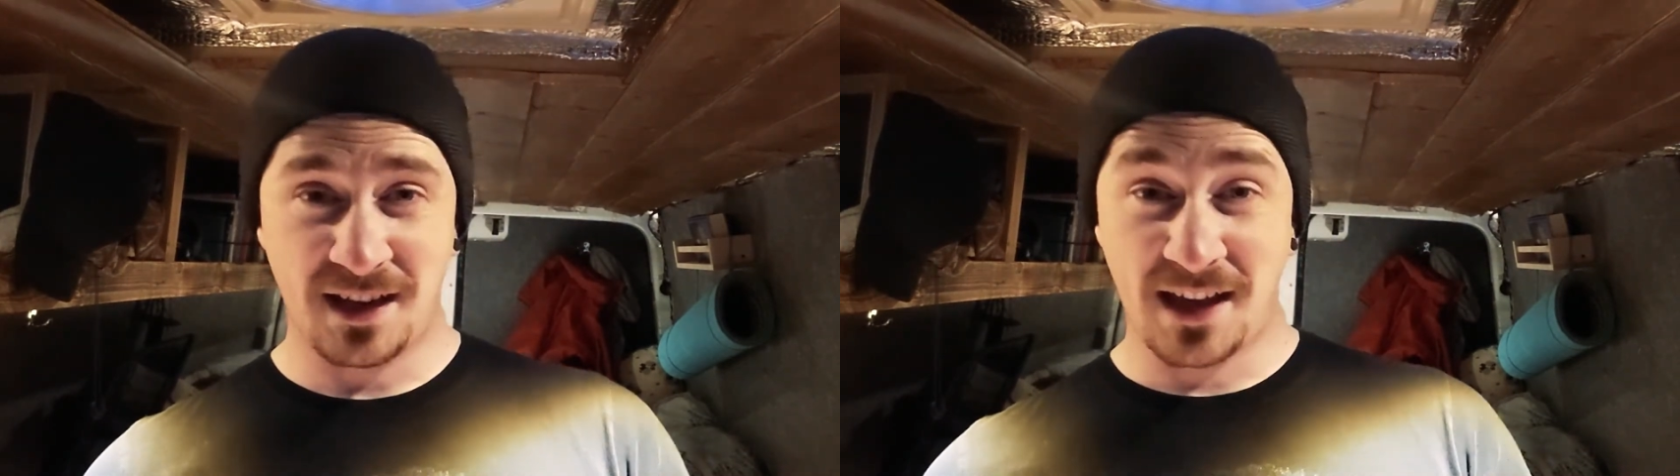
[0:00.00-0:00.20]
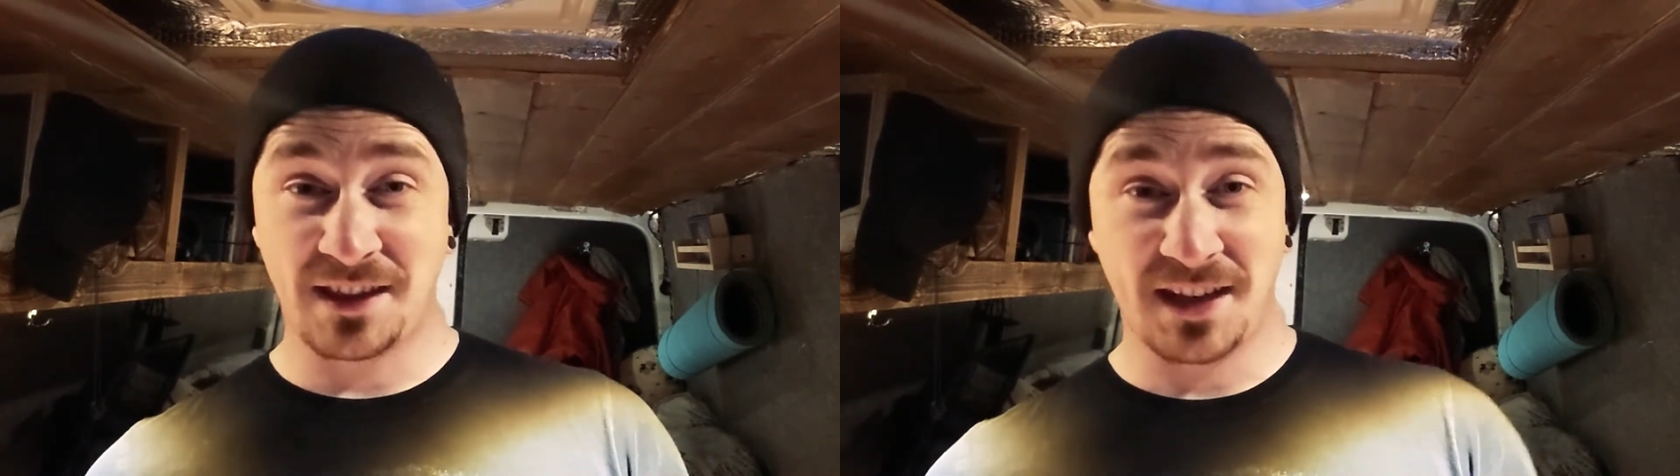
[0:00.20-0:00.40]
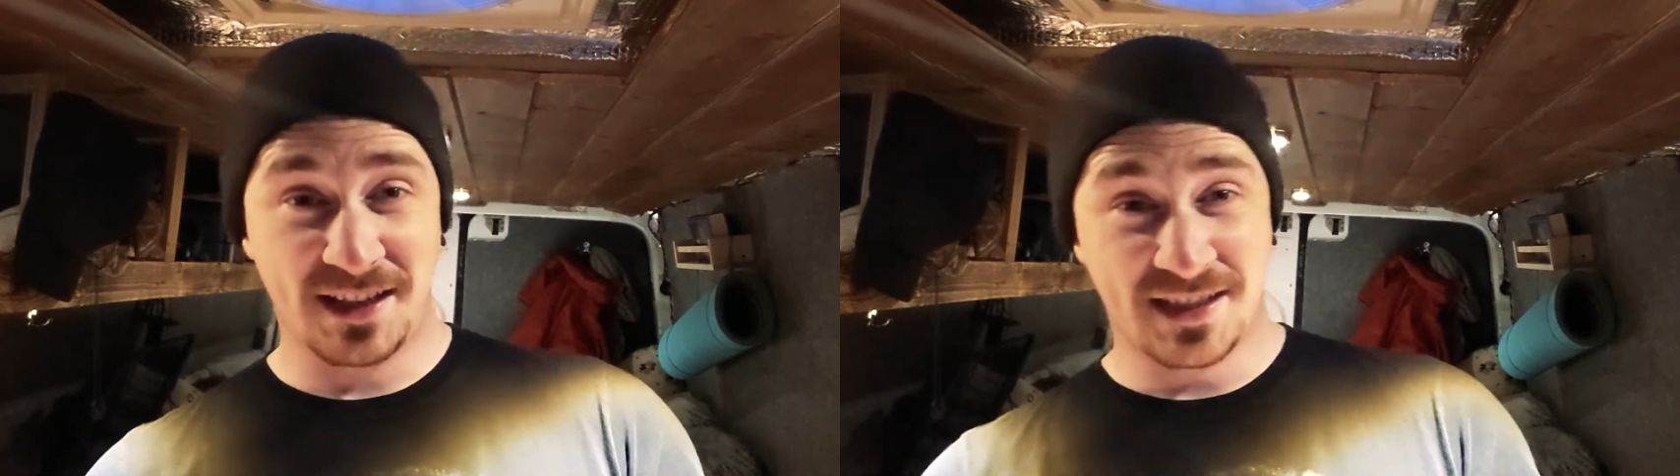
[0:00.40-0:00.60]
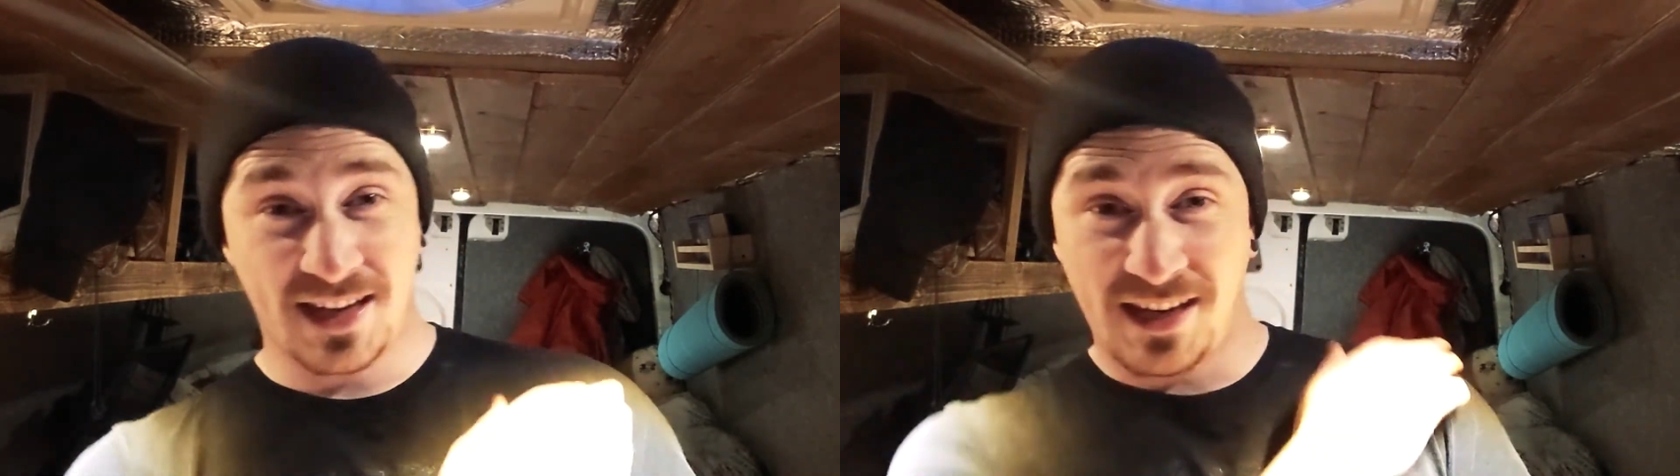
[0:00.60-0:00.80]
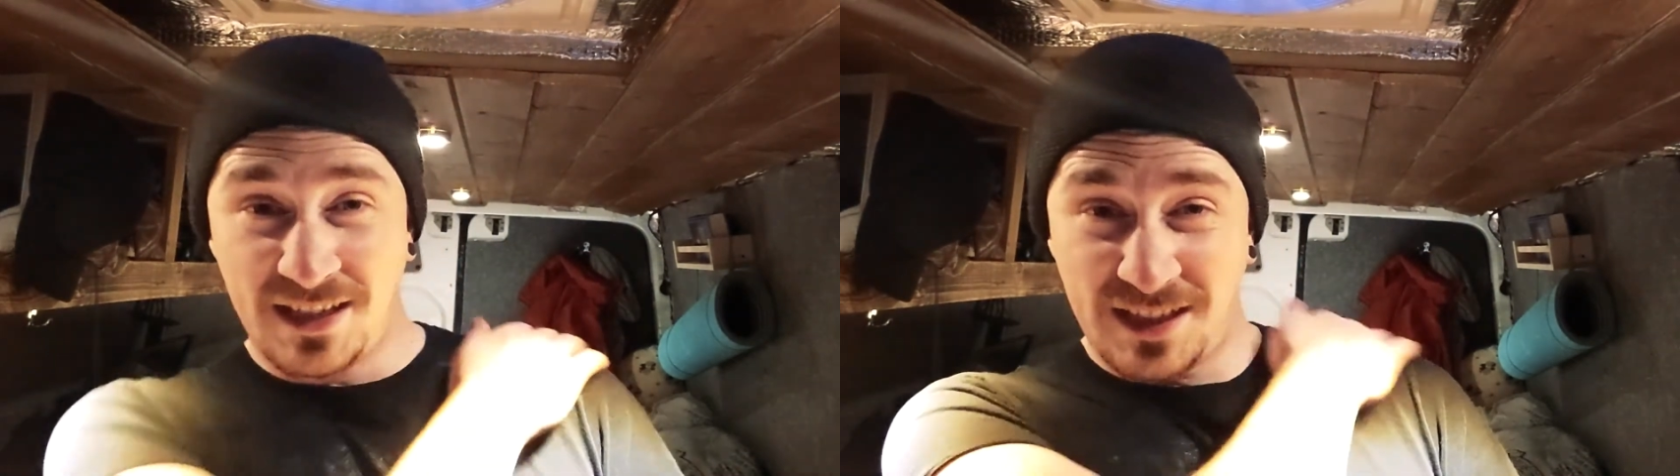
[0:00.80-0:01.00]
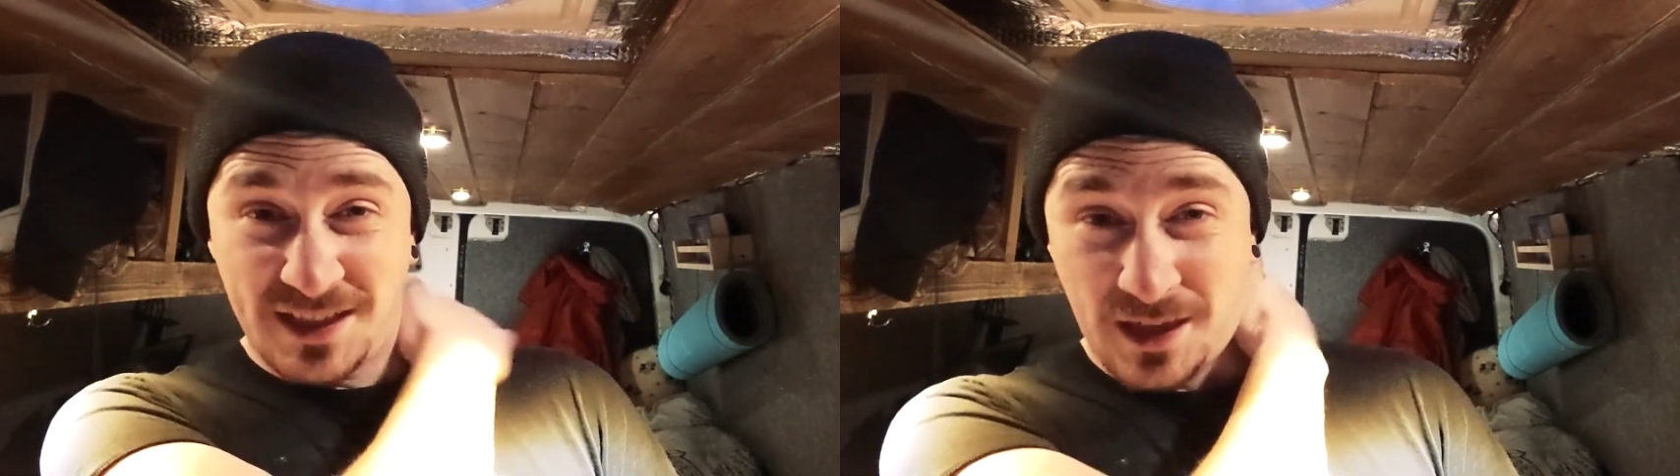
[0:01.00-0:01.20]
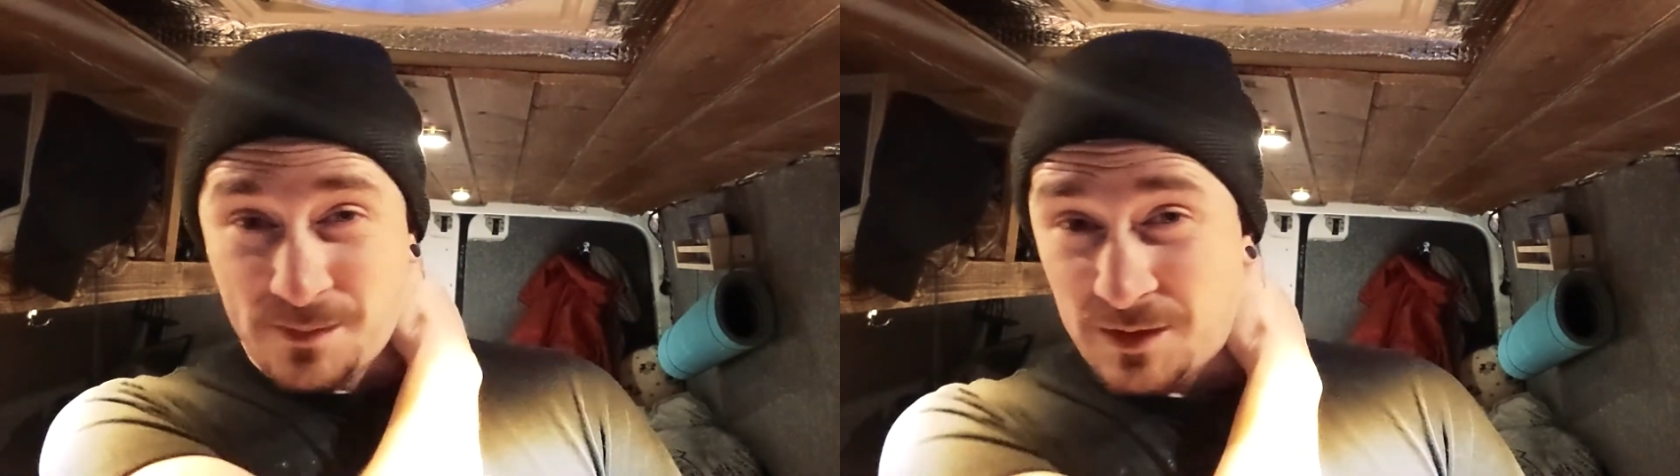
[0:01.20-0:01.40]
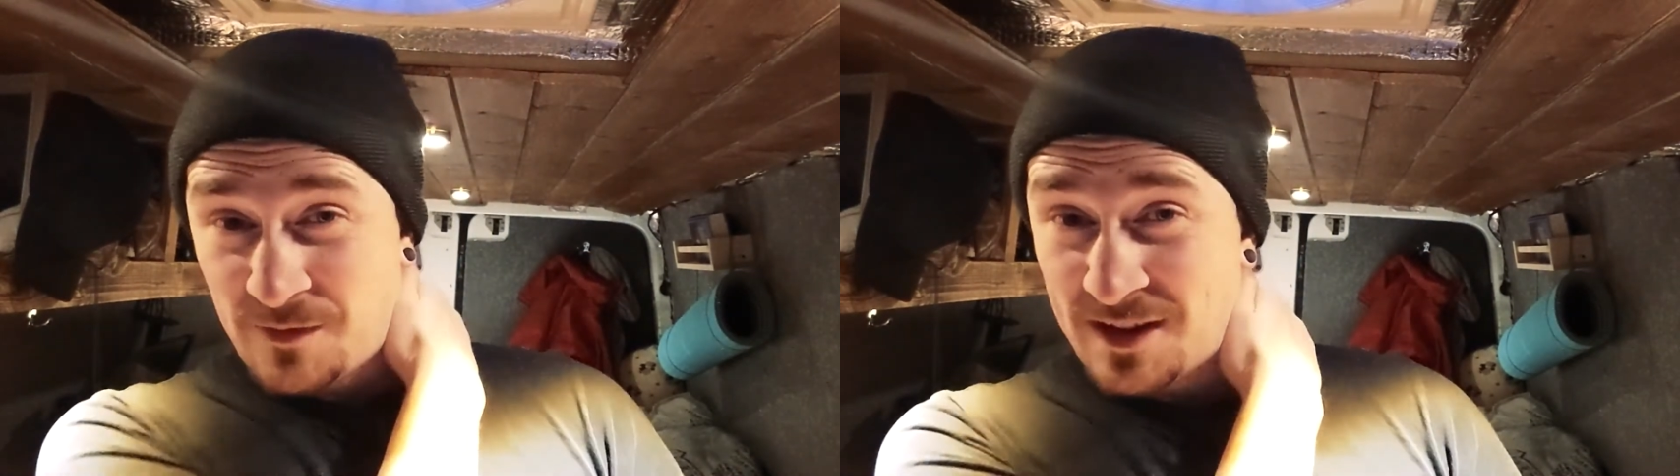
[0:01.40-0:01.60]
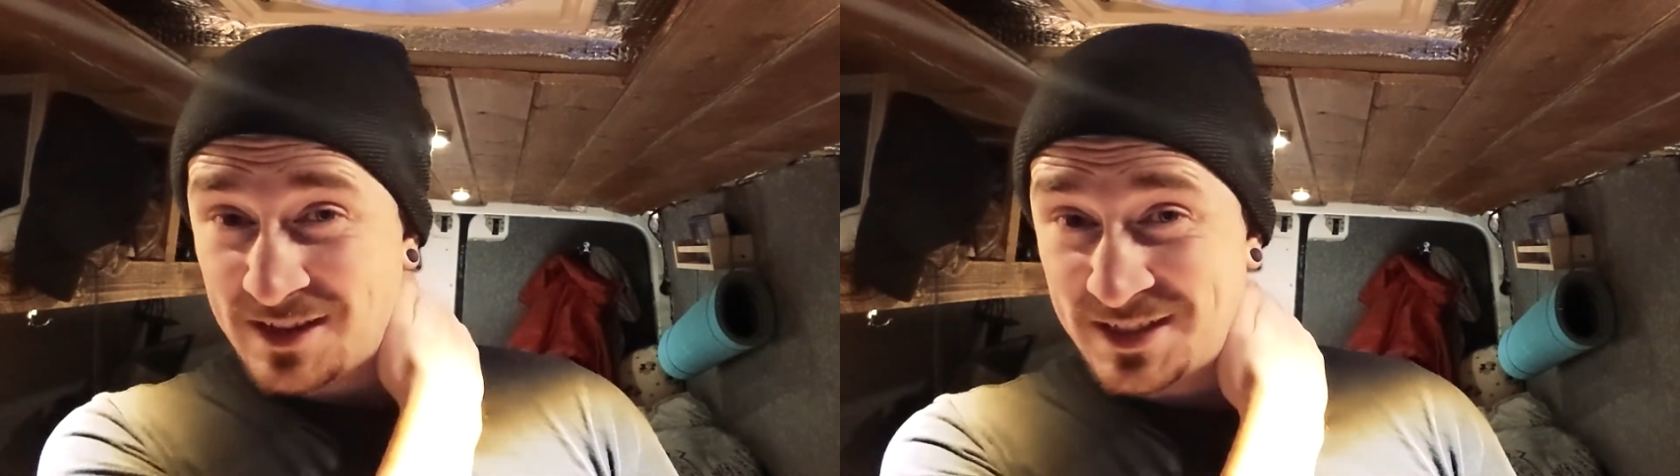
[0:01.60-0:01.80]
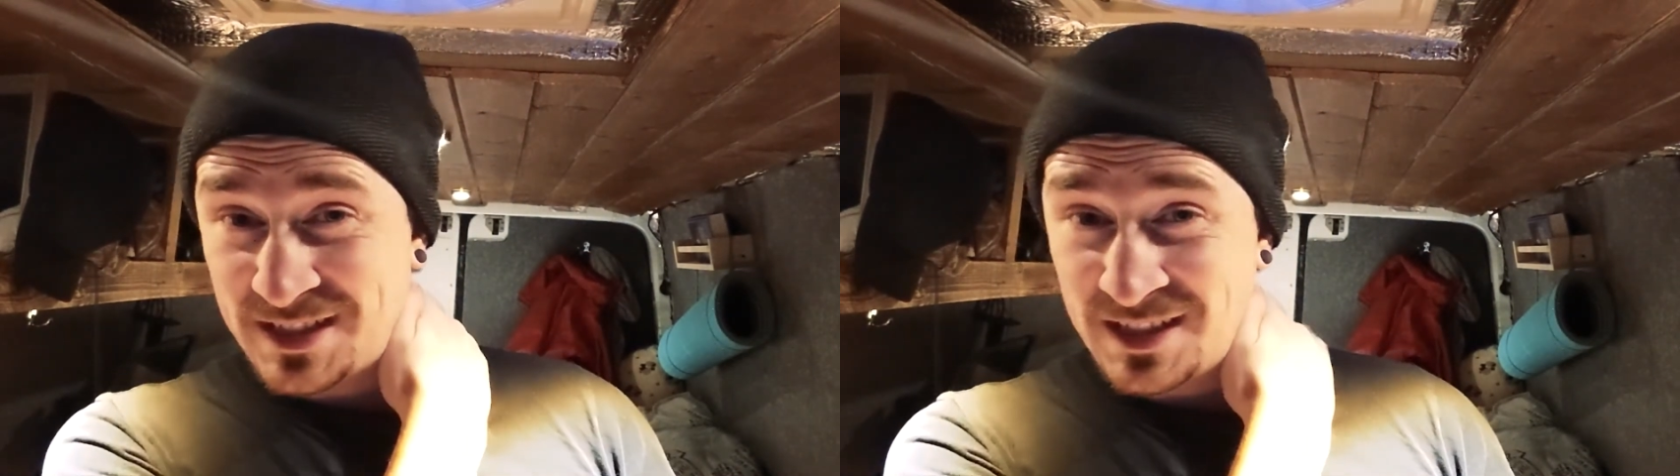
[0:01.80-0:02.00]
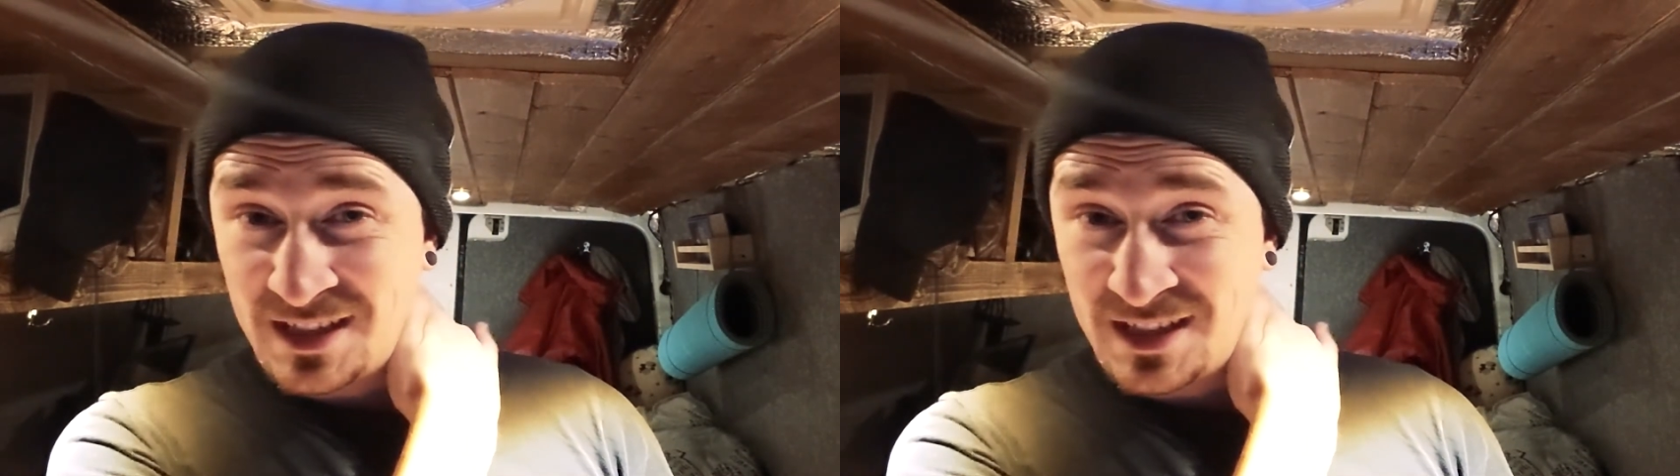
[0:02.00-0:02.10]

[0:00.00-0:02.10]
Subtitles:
and the next day is just gonna be rest.